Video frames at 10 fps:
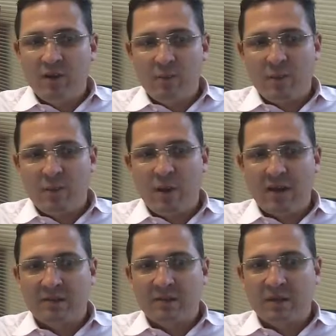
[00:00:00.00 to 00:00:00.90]
human
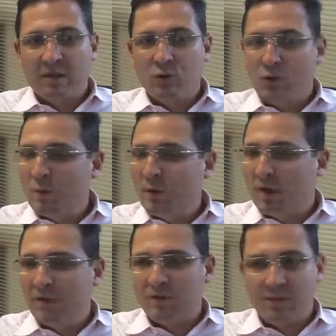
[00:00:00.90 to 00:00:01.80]
rights and do not
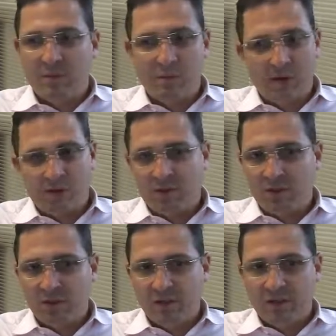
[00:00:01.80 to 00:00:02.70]
behave in measure,
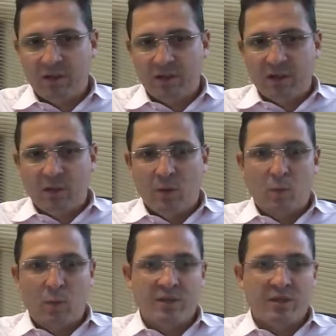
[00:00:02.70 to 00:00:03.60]

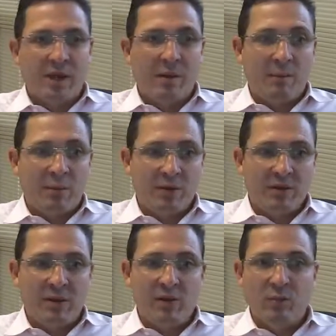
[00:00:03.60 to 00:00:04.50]
which
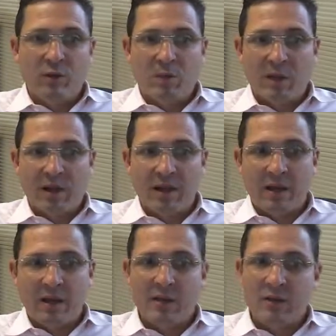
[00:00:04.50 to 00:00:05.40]
hamper the human right
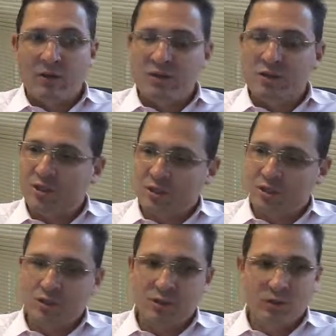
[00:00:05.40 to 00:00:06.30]
and he or she
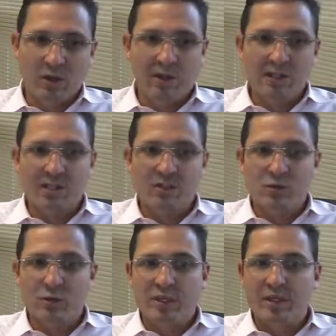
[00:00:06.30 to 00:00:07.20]
should listen
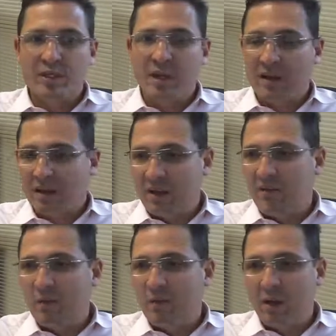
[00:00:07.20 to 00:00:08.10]
to each and
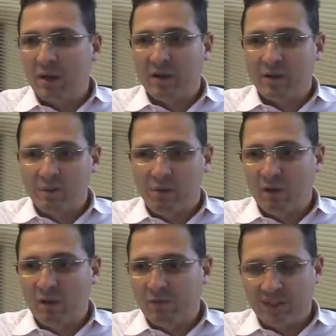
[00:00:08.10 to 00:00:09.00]
everyone
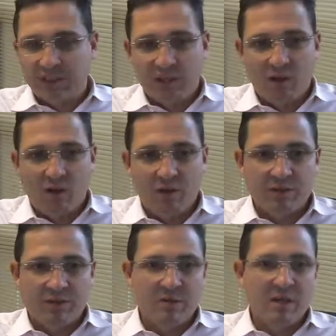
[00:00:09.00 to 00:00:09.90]
involved
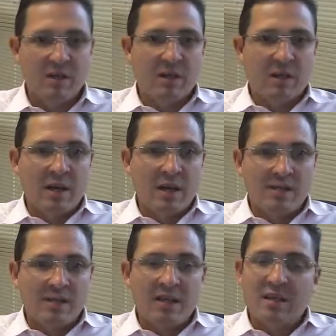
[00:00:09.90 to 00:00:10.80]
stakeholders
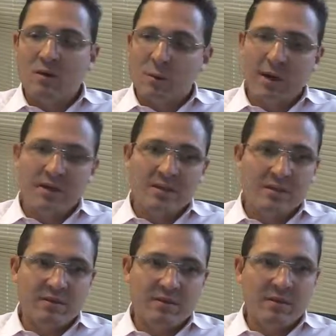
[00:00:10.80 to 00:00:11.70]
and take the
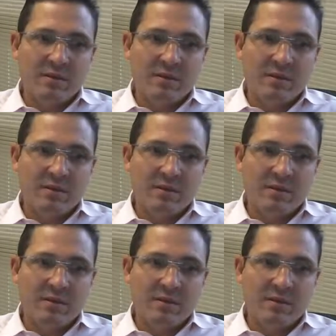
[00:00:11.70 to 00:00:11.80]
corrective